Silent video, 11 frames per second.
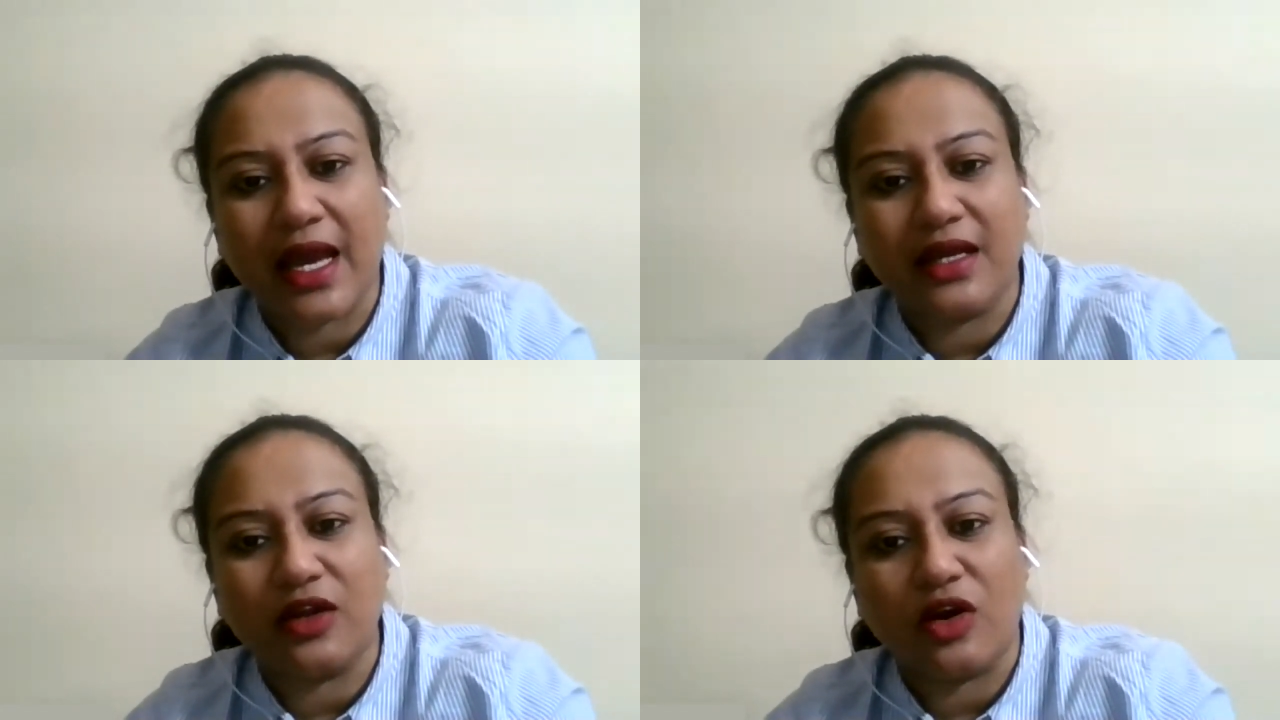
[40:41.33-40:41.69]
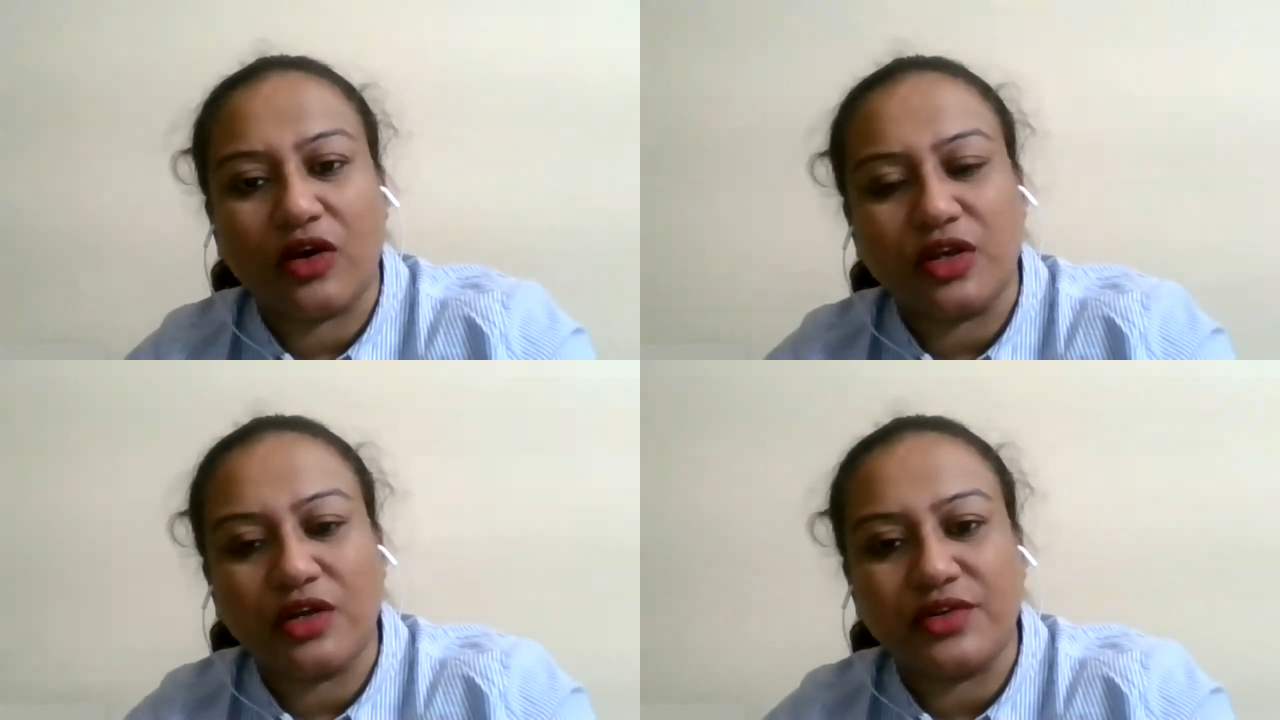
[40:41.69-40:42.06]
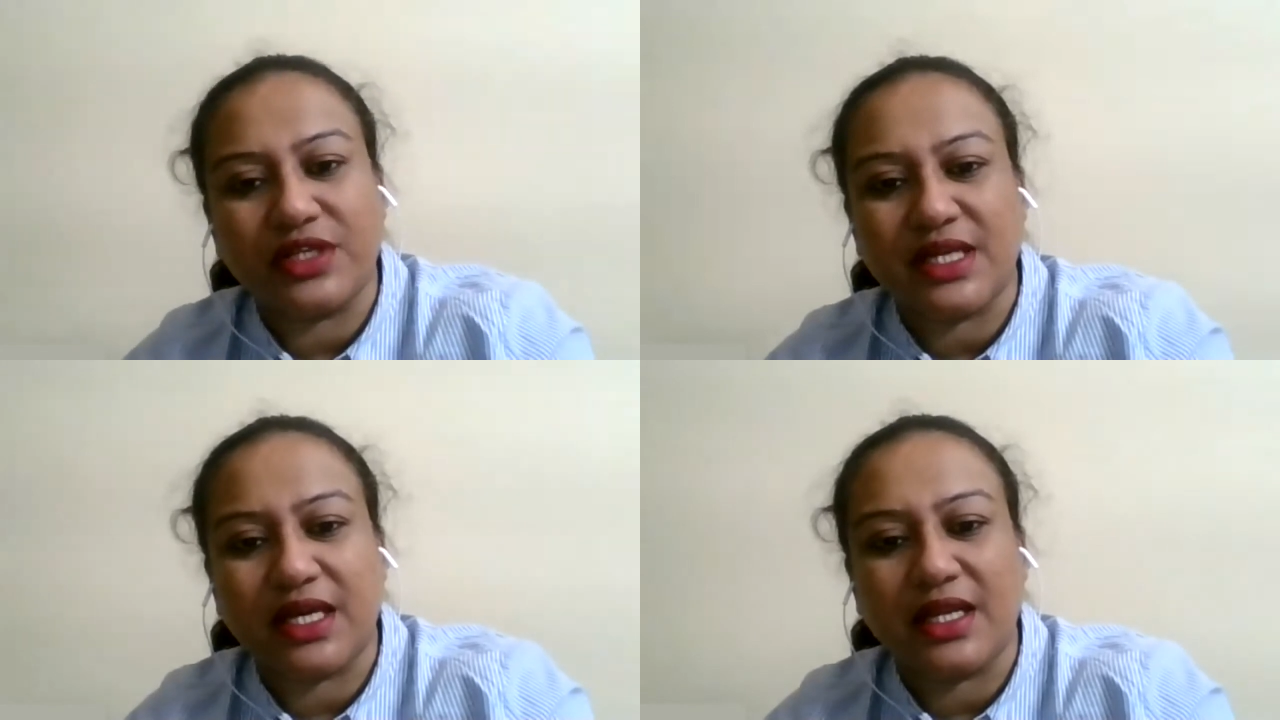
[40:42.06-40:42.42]
and on your
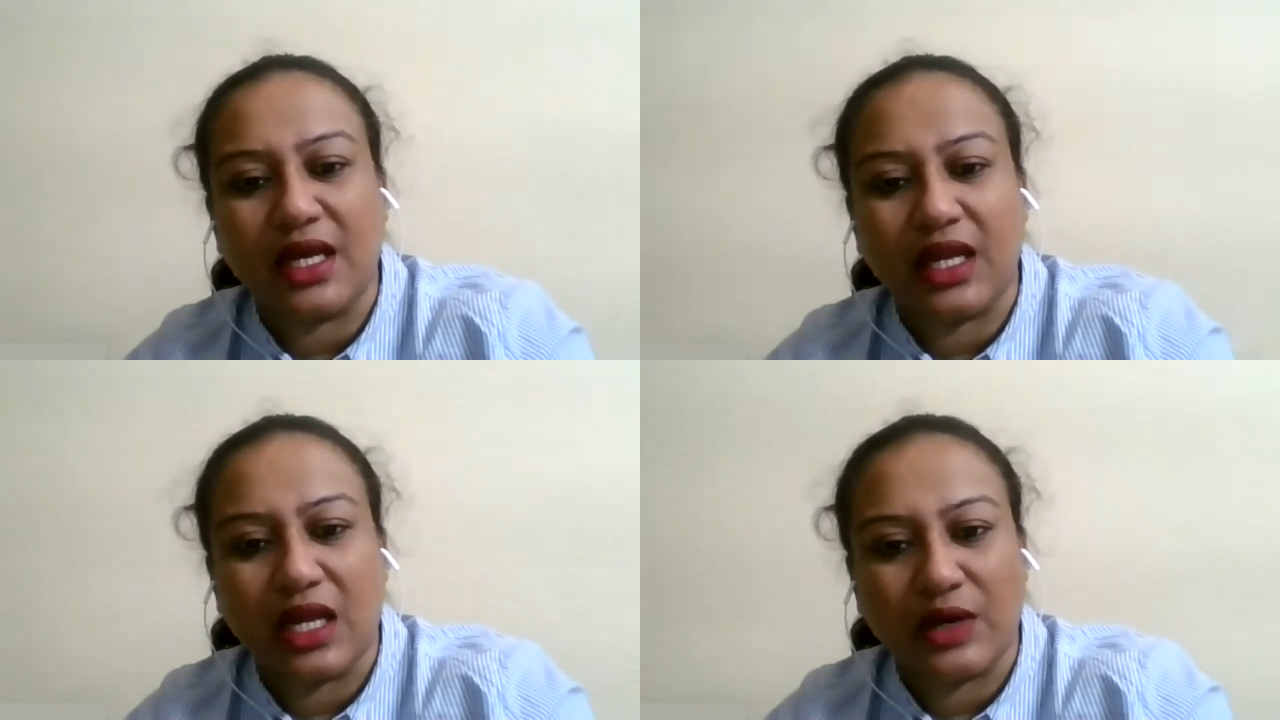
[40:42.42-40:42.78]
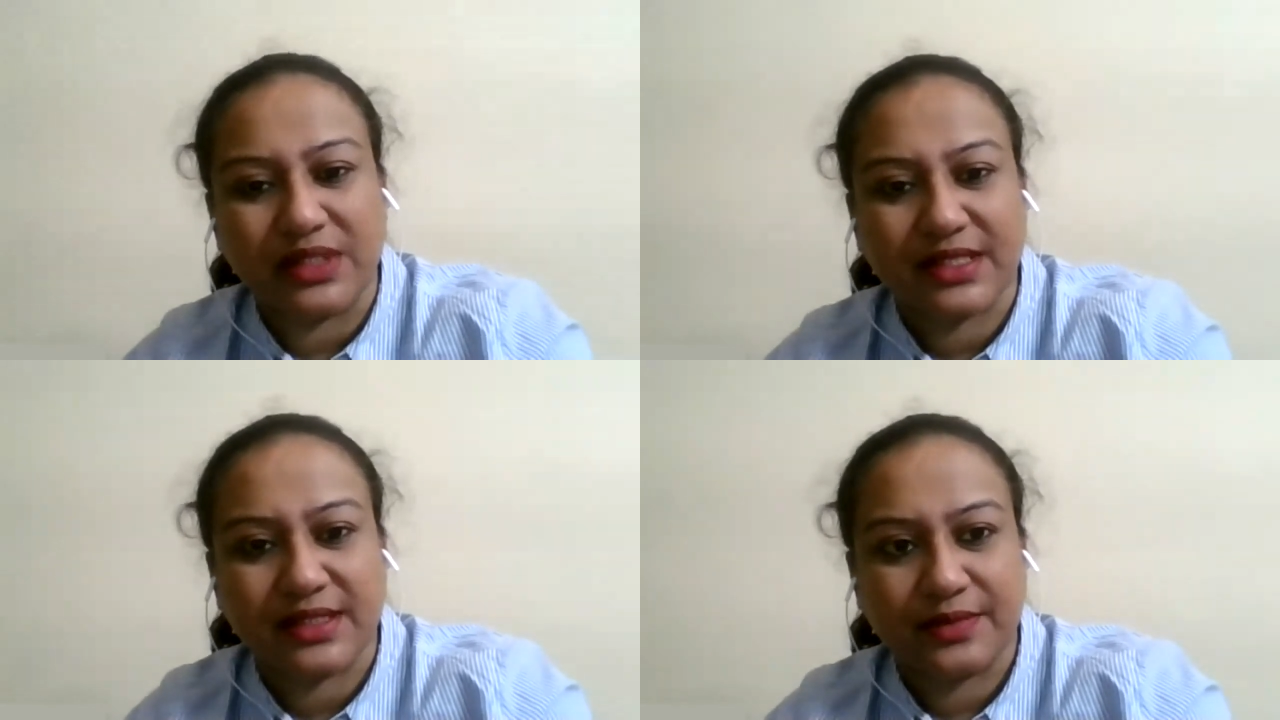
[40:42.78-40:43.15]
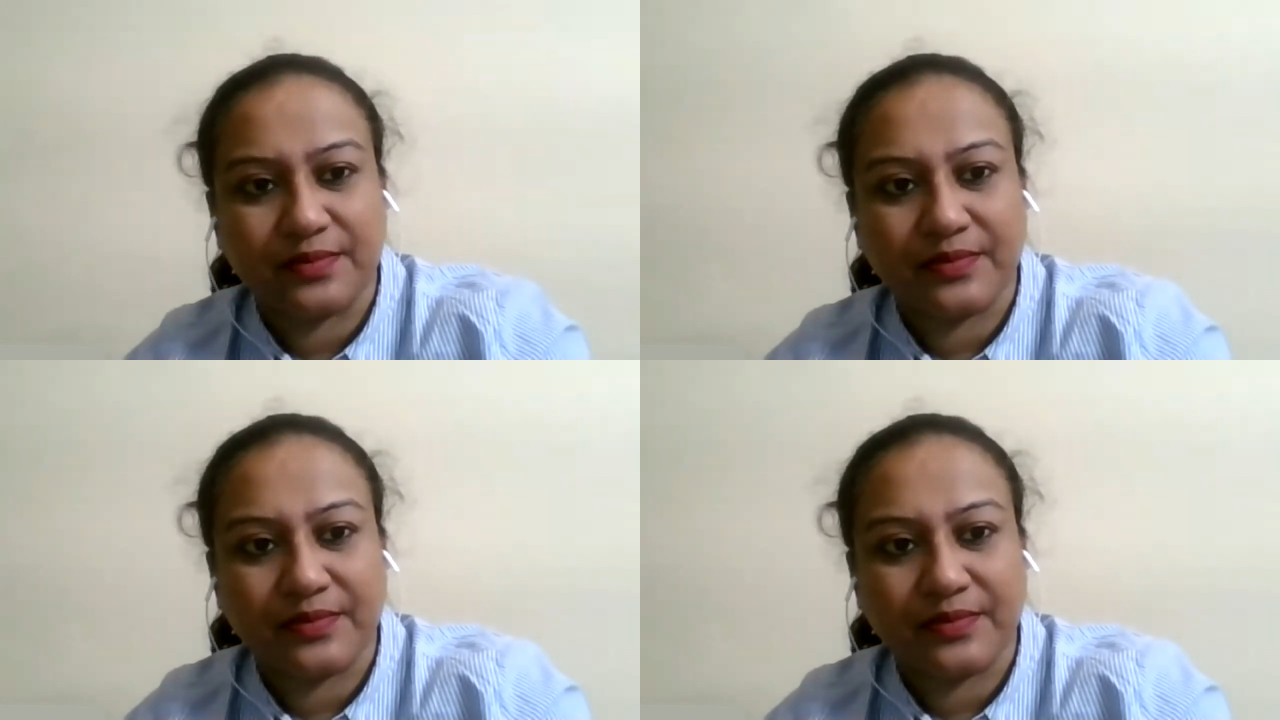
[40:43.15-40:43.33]
retaining allowance